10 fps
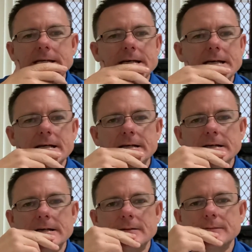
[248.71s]

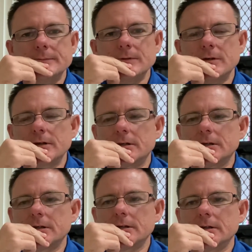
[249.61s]
like
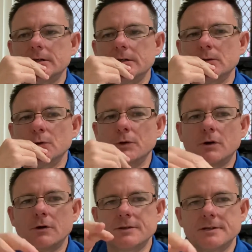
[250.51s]
Luke
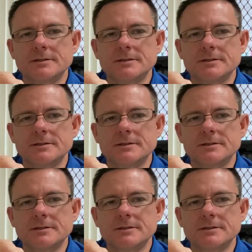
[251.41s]
on a